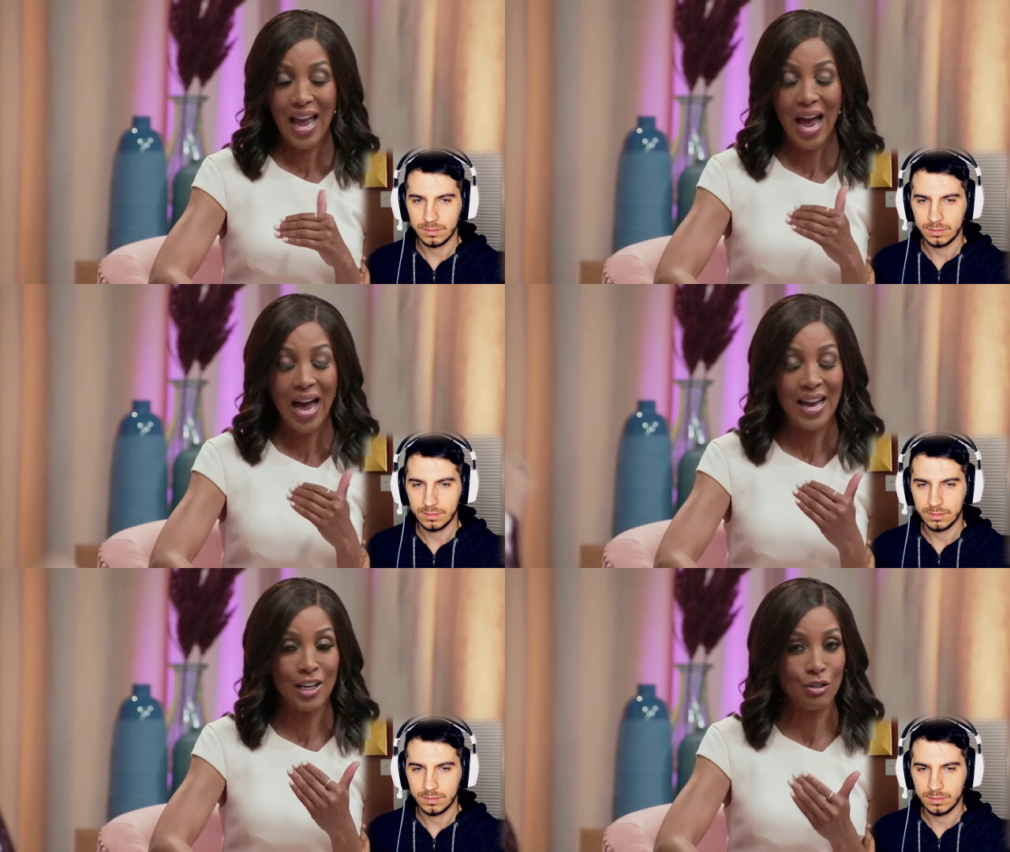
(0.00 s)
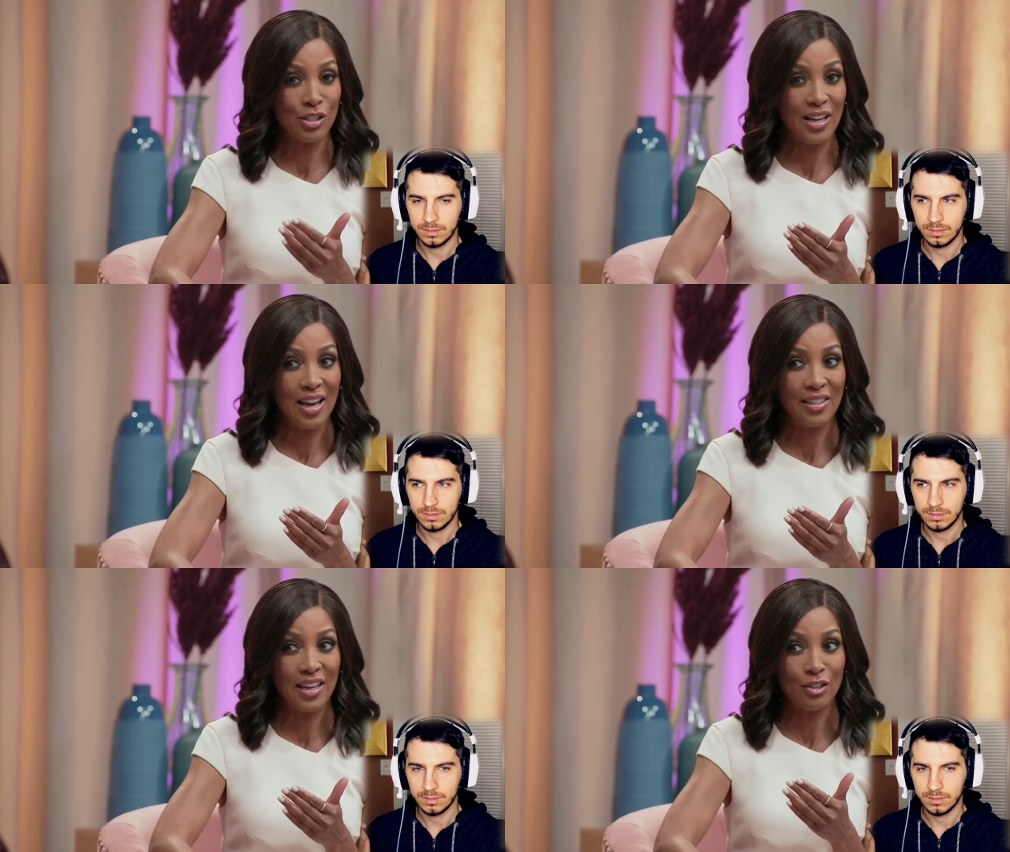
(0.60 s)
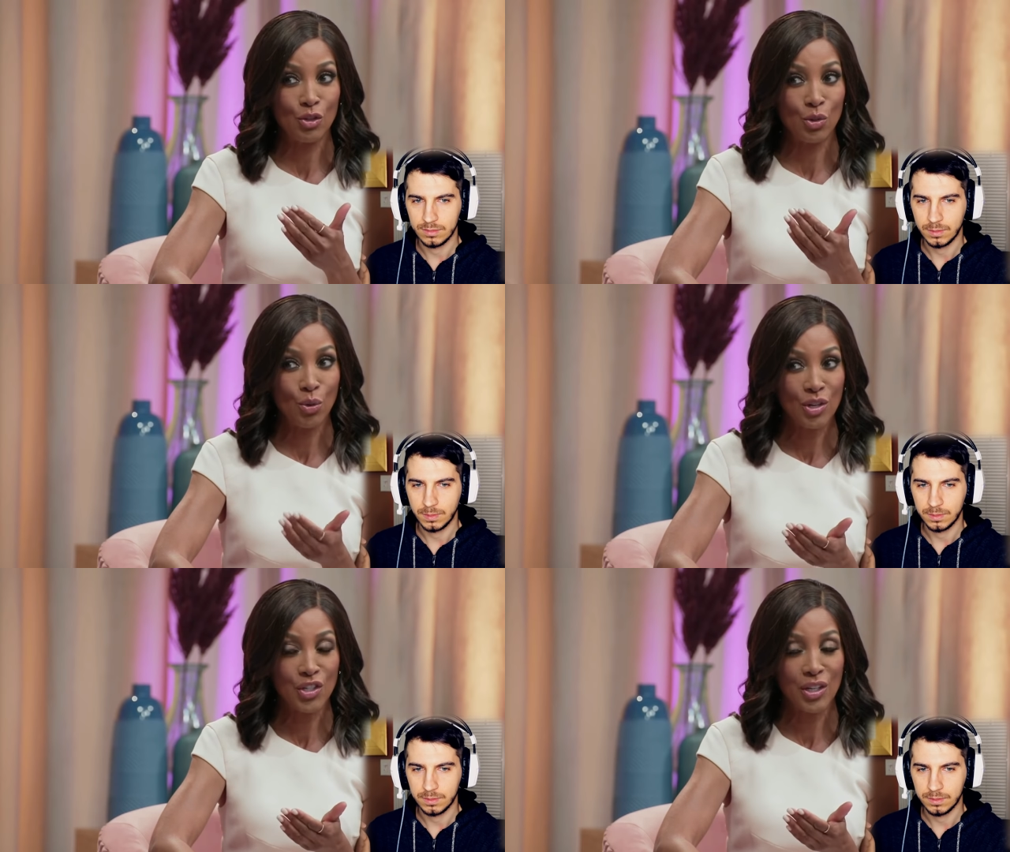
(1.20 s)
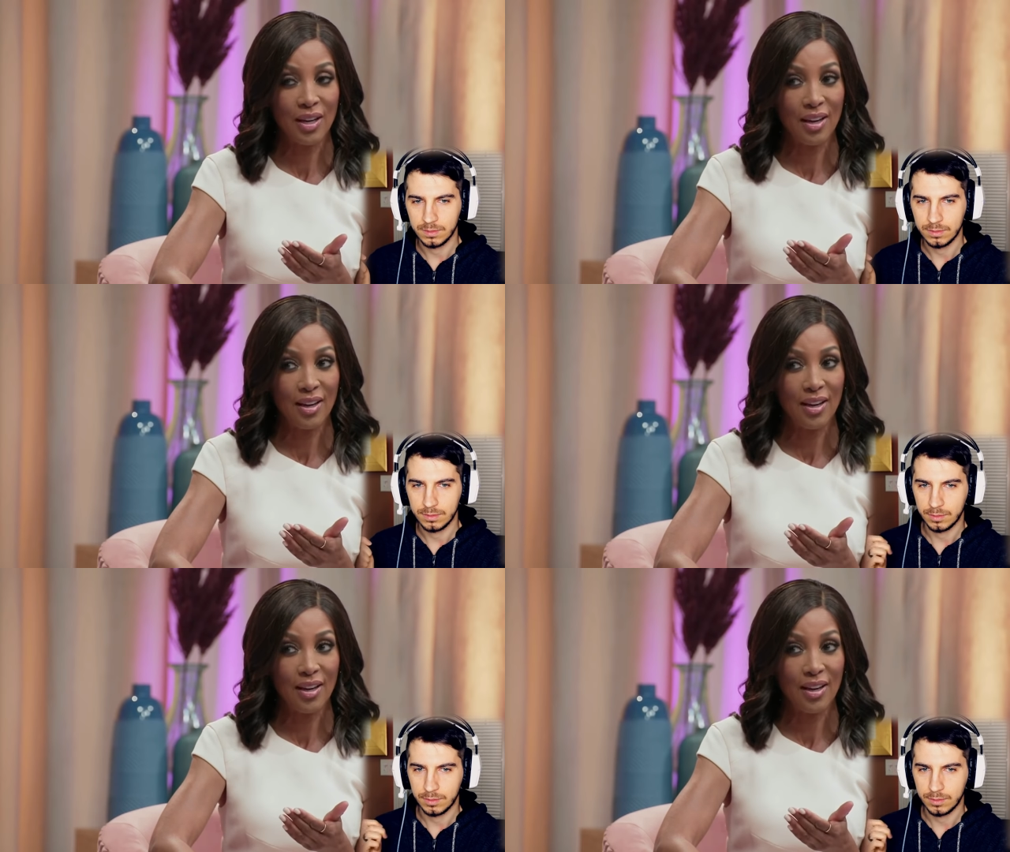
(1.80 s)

Speaker 1: I understand that Georgi